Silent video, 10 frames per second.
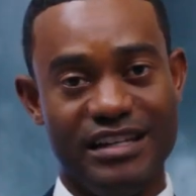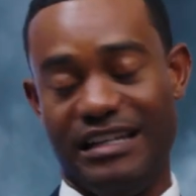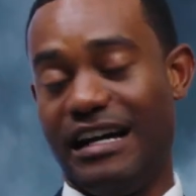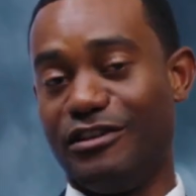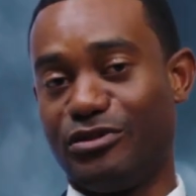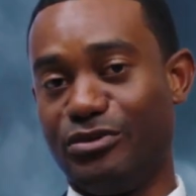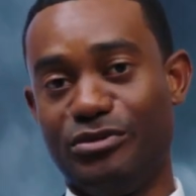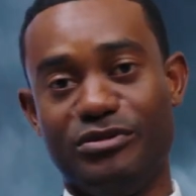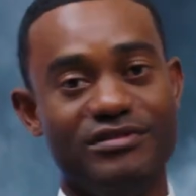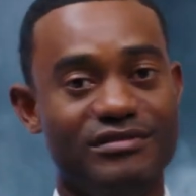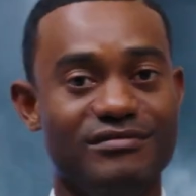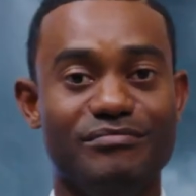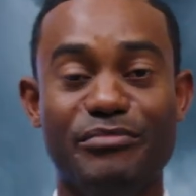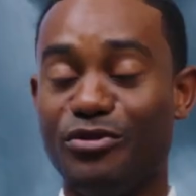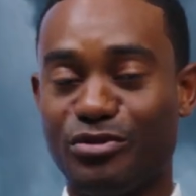In high school and
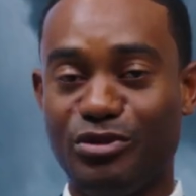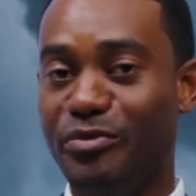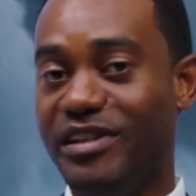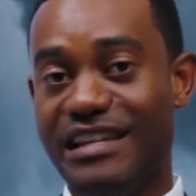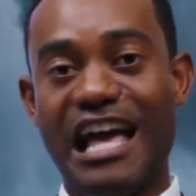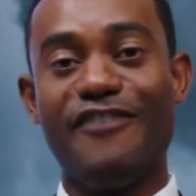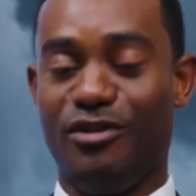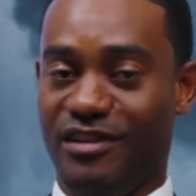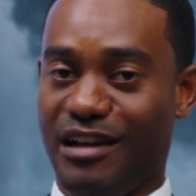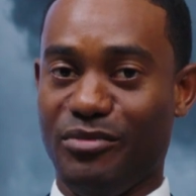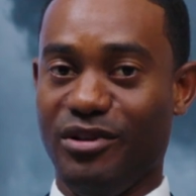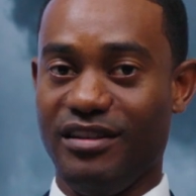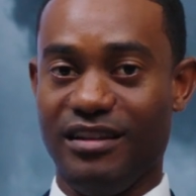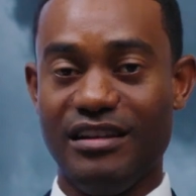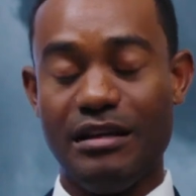middle school, we didn't have online bullying.